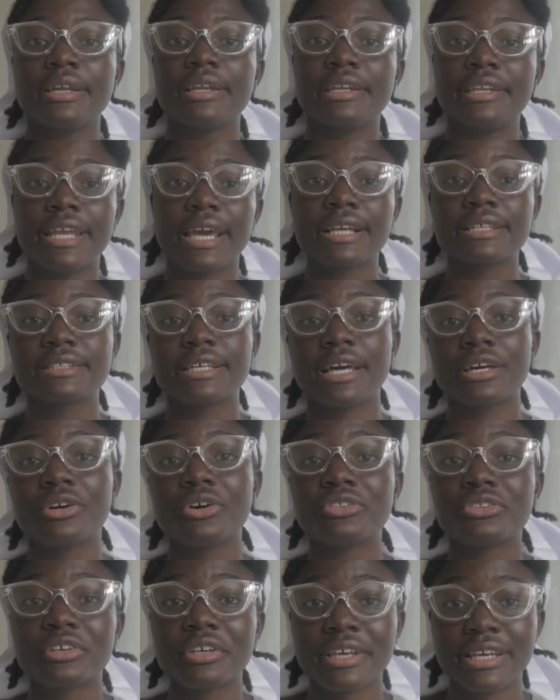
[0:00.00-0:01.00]
Next, I
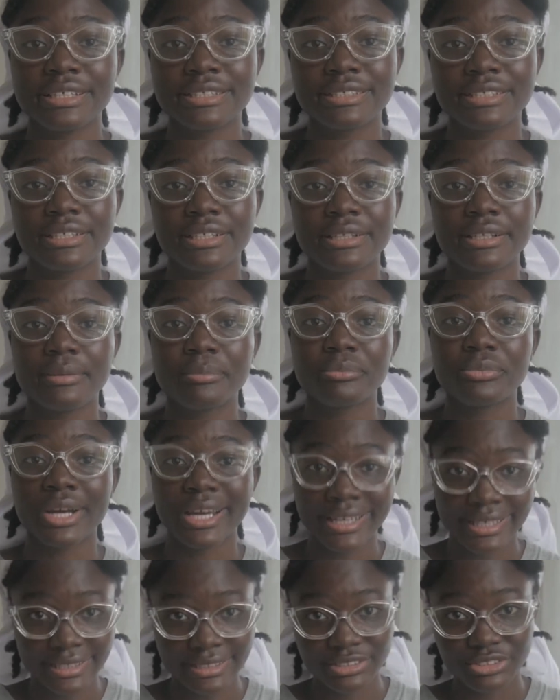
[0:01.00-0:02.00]
got the curtain
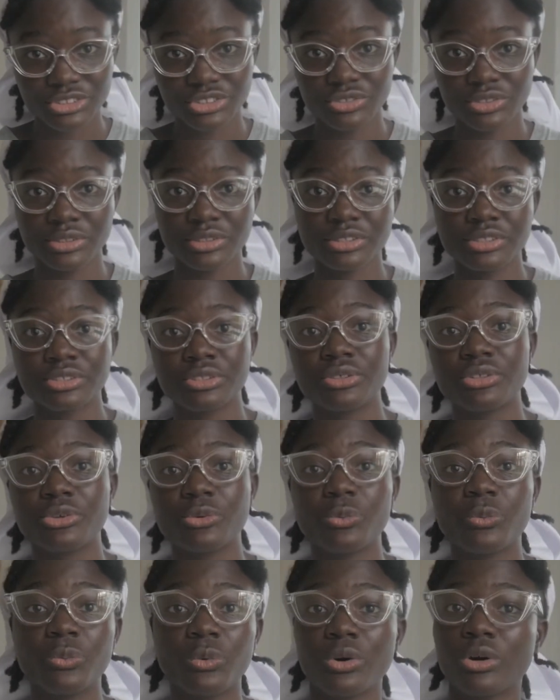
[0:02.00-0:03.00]
brackets drilled into the
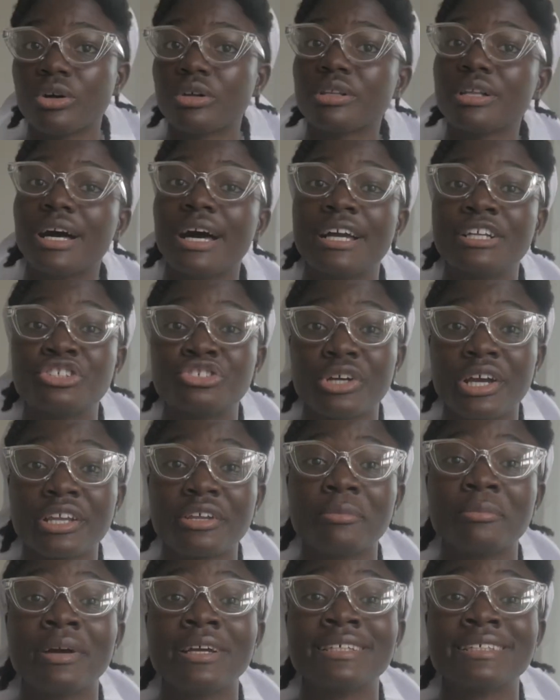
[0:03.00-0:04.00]
wall. I tried
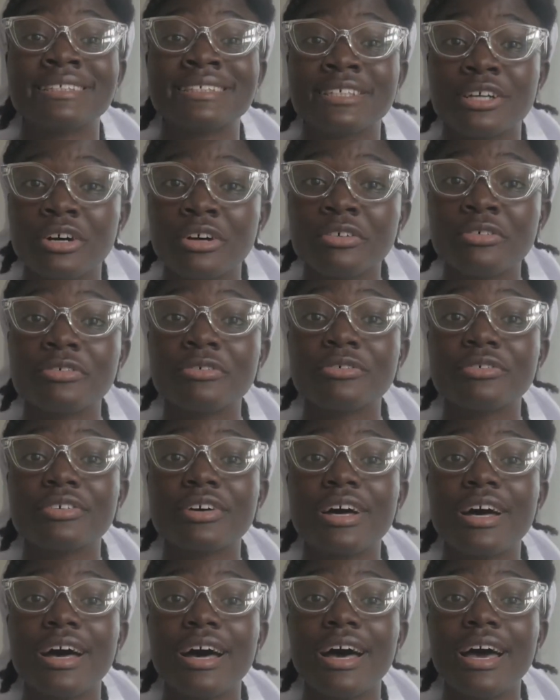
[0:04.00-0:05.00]
it myself
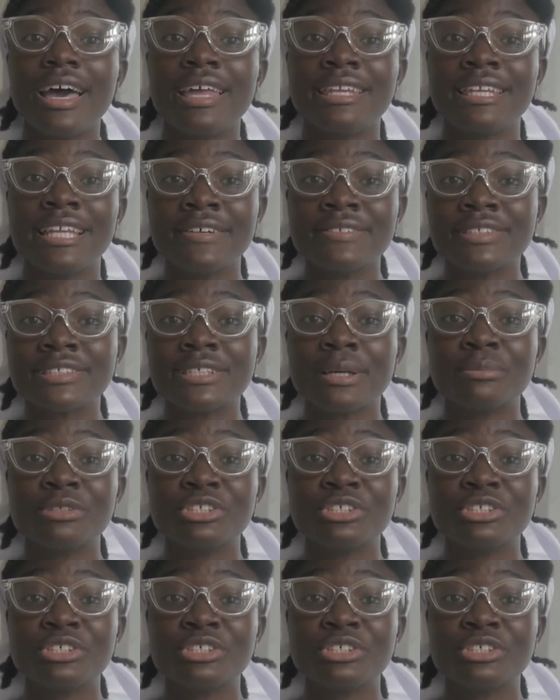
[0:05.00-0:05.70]
and left some